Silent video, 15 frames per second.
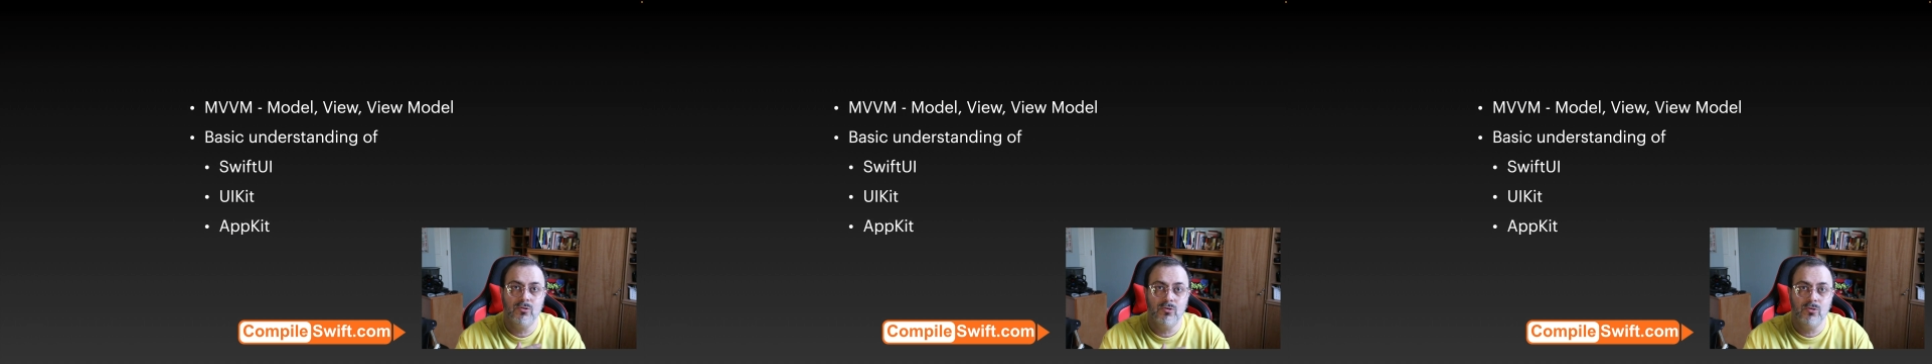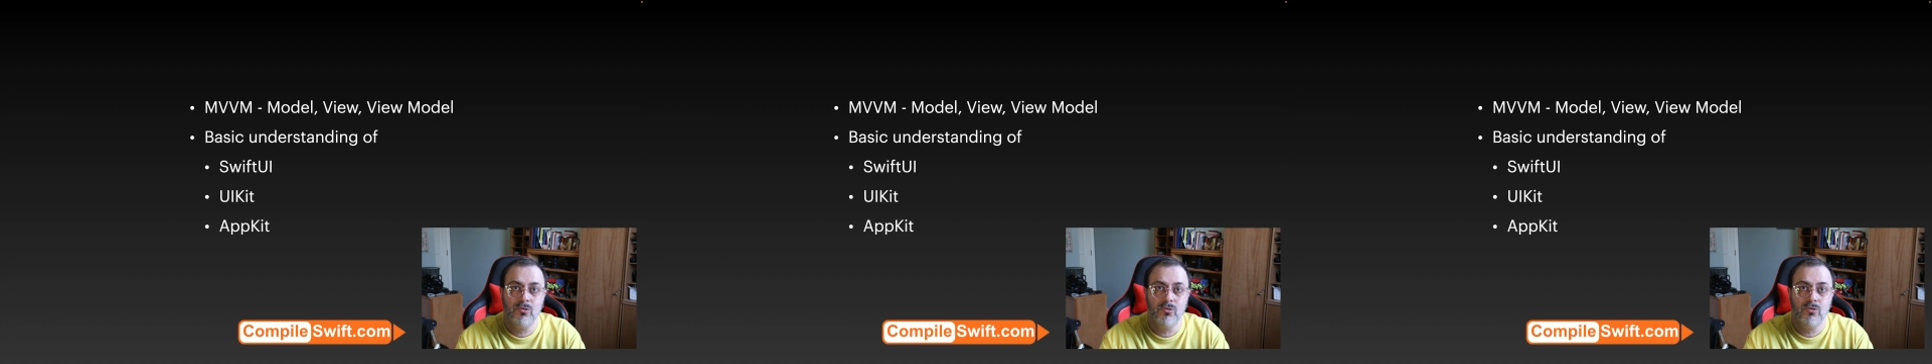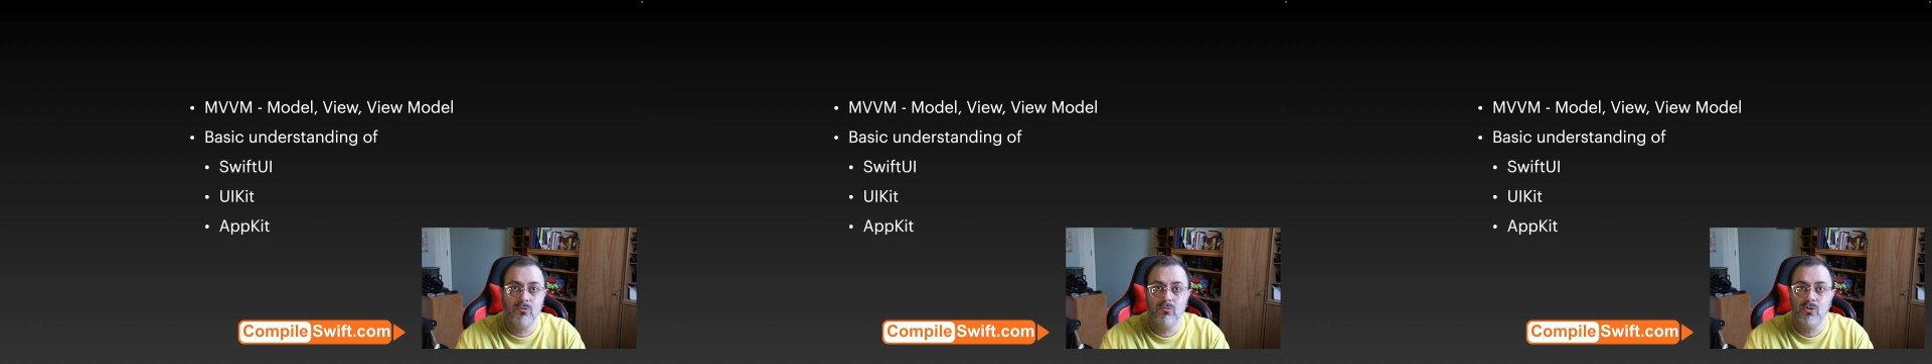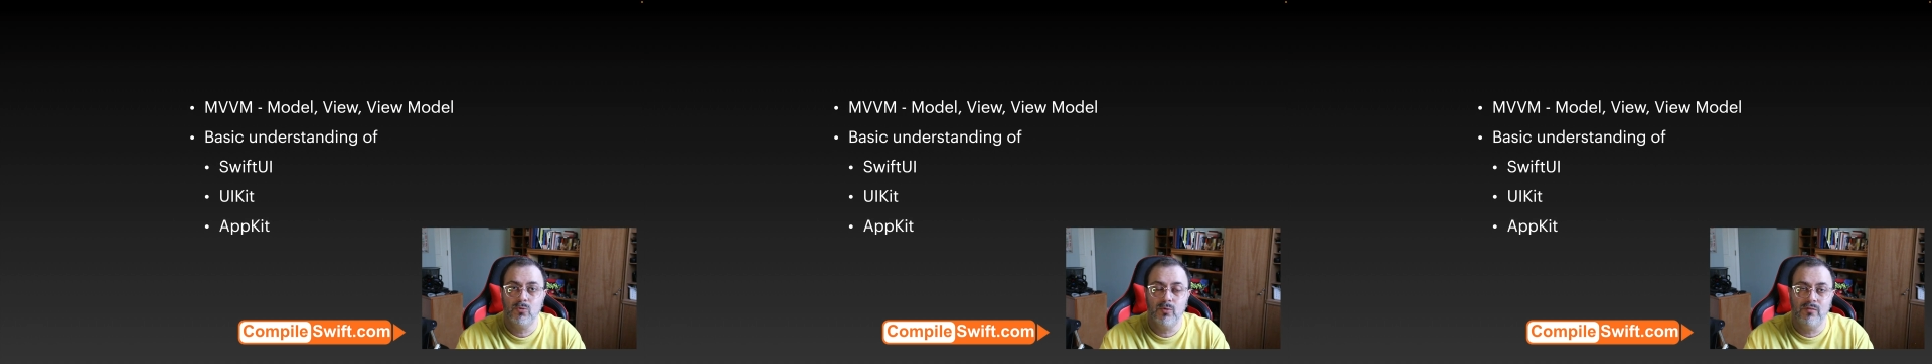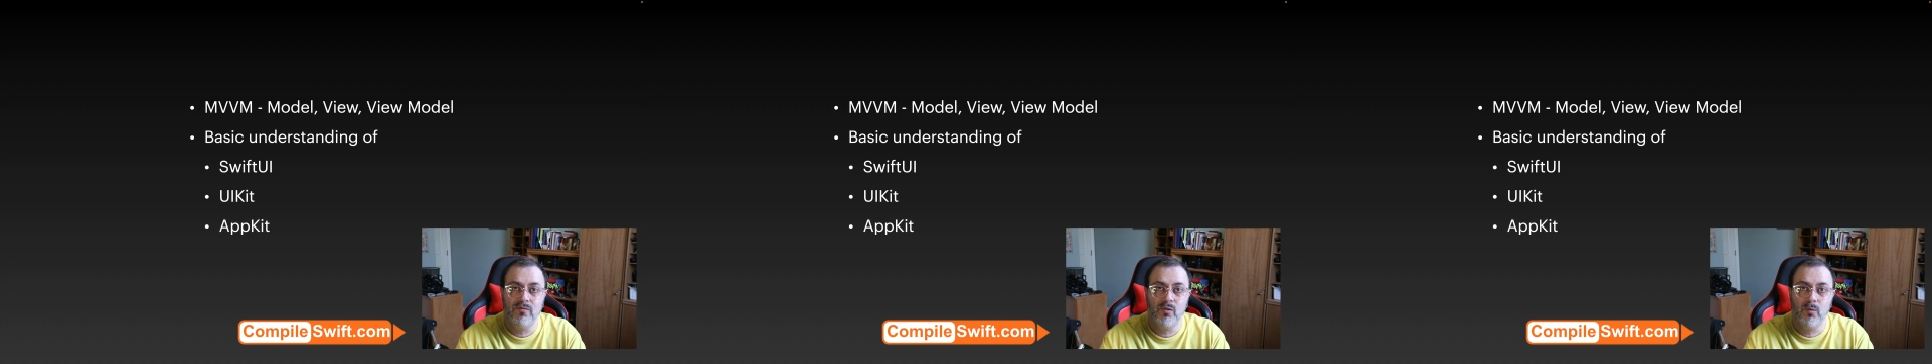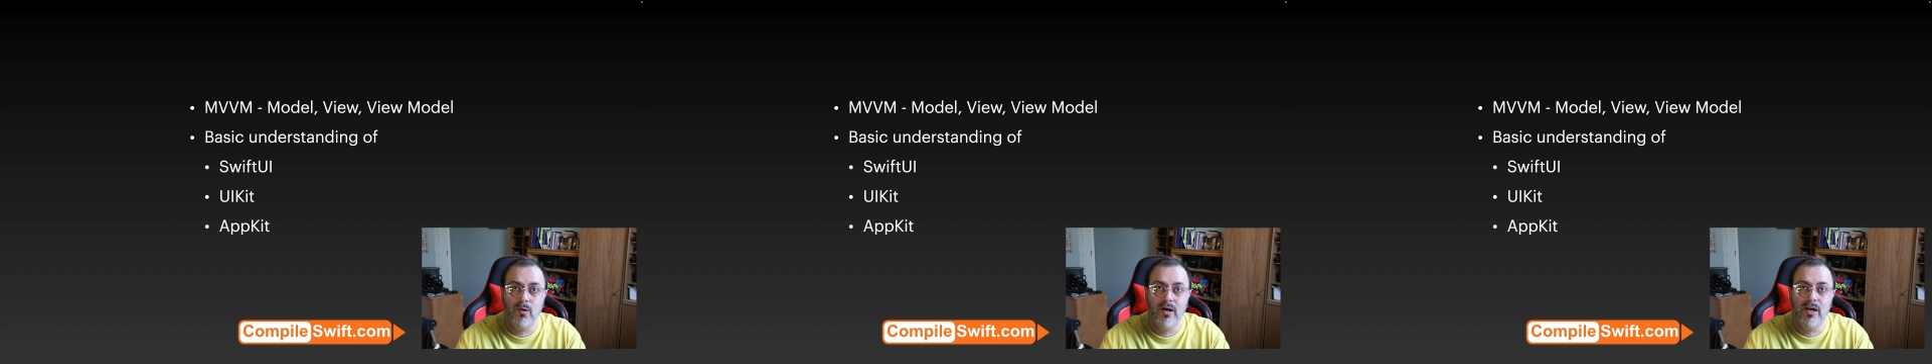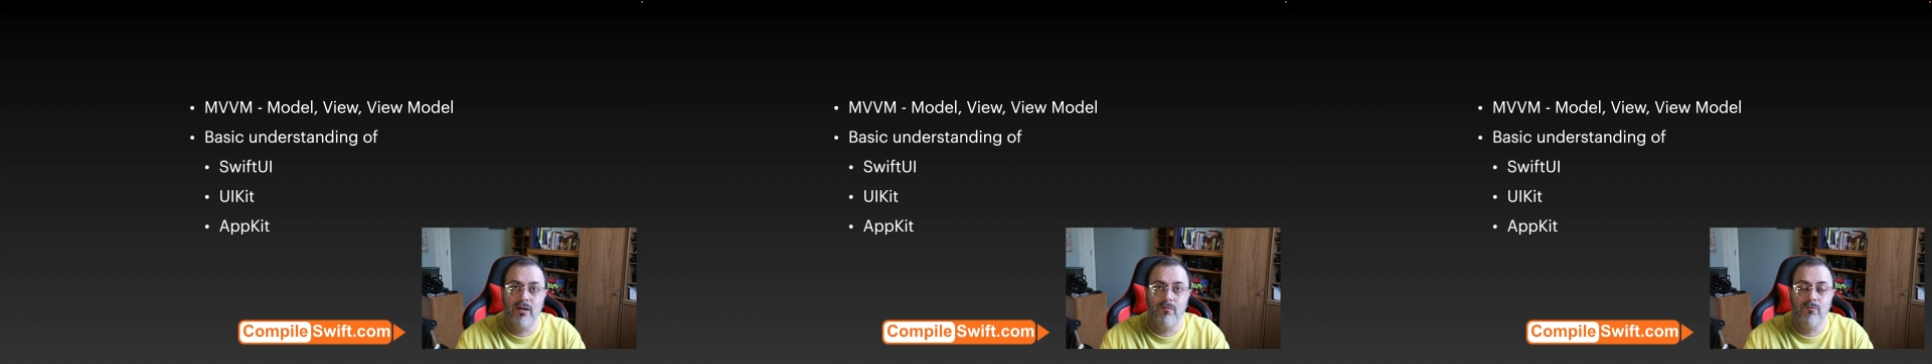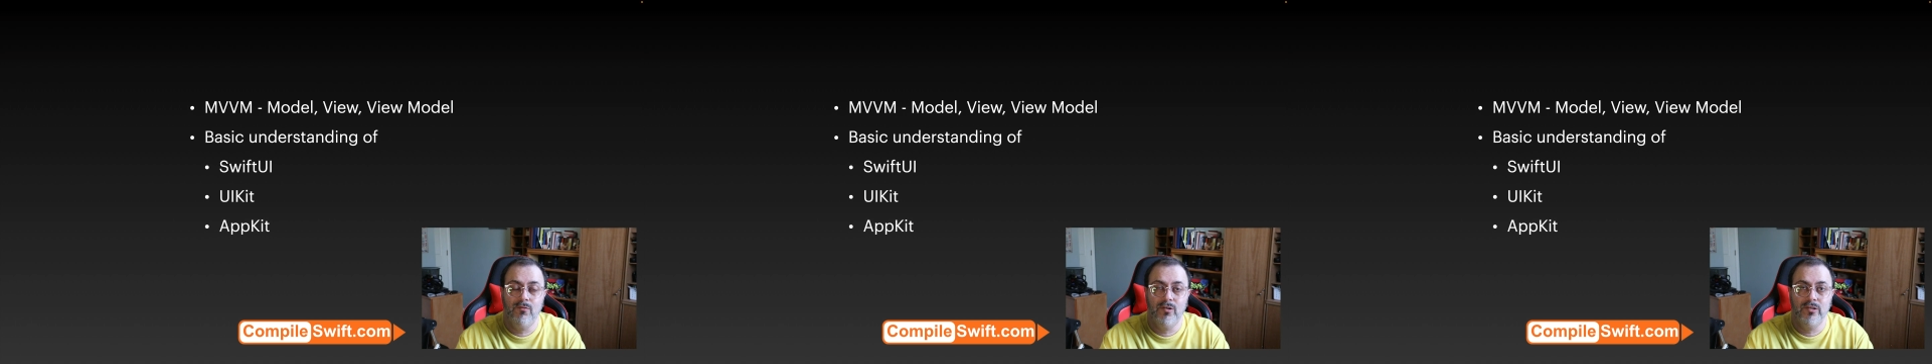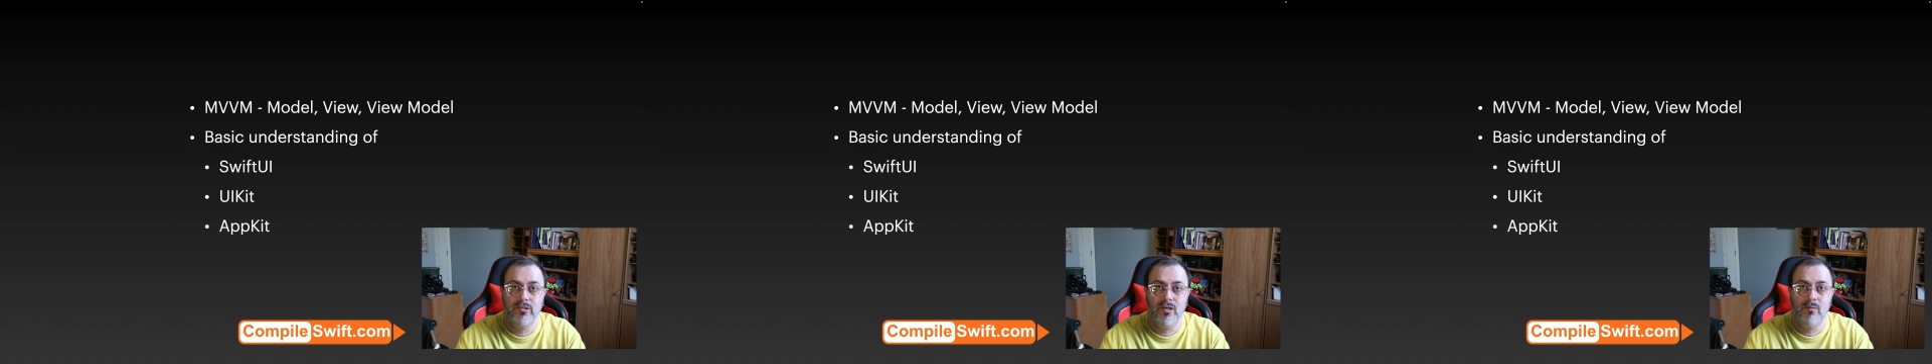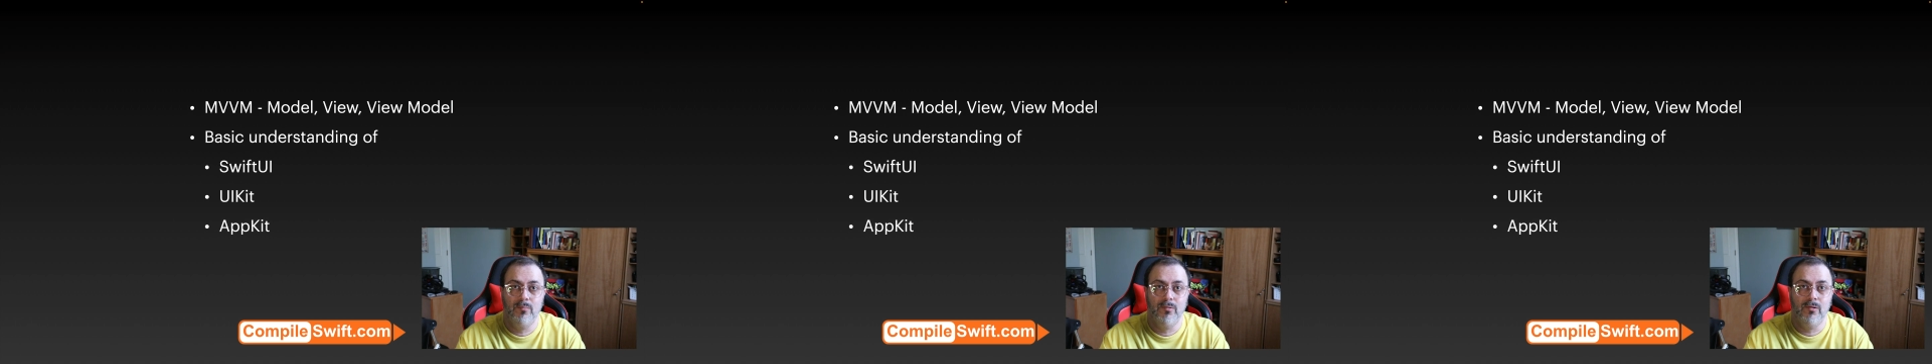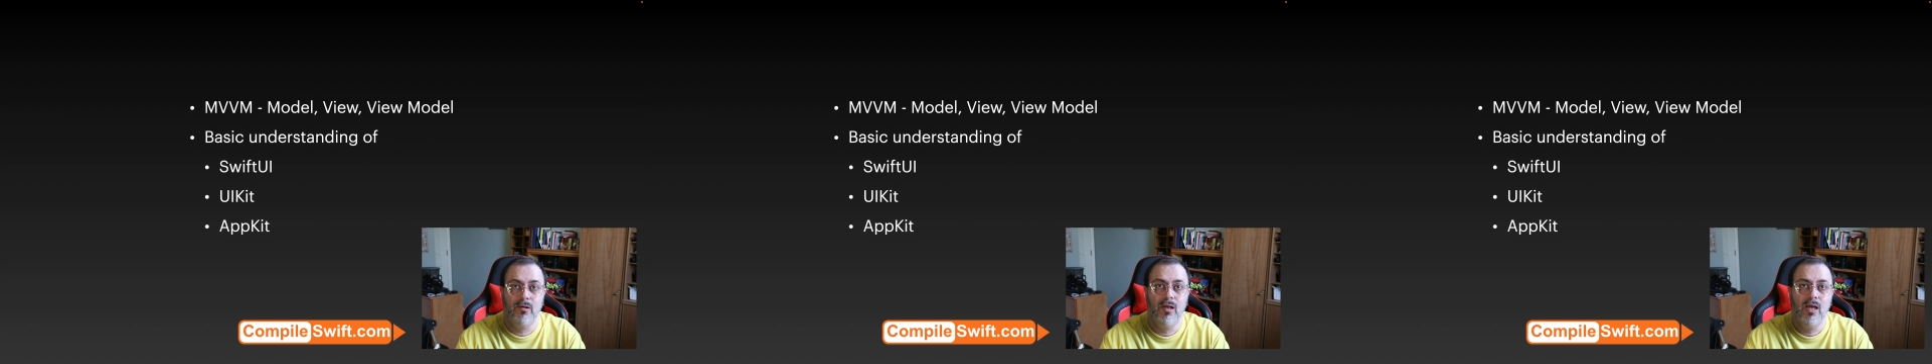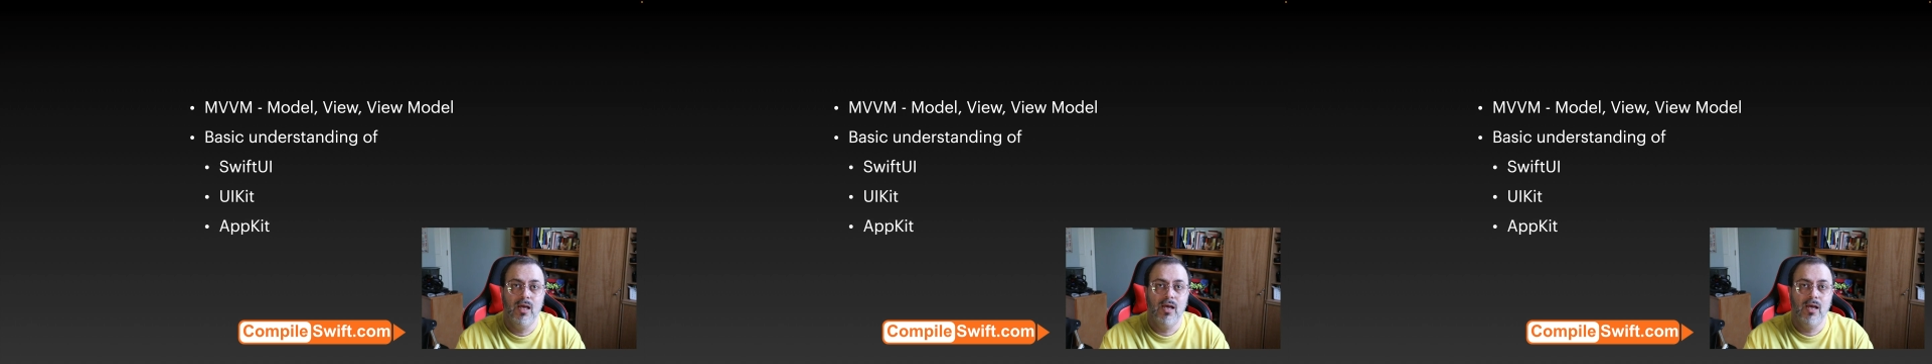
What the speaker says: new Swift UI, for example.